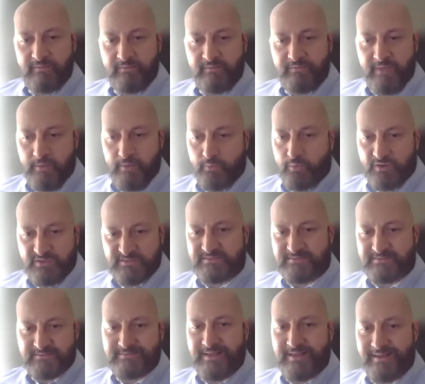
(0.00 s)
there was
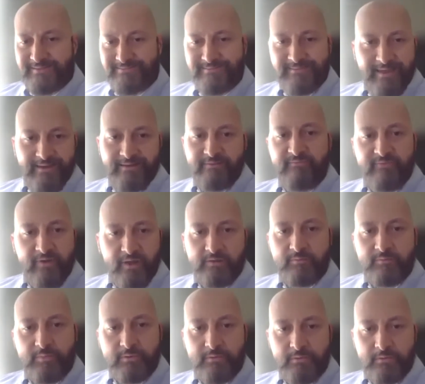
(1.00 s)
not that
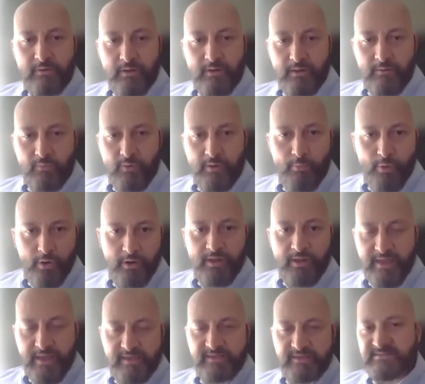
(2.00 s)
available, what Mark
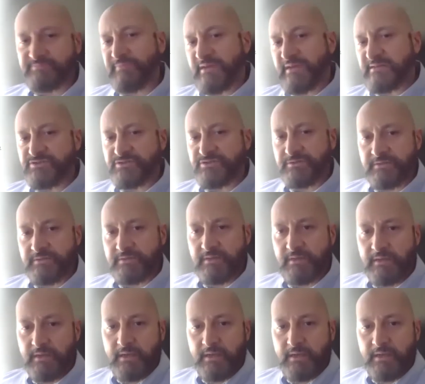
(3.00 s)
had just mentioned.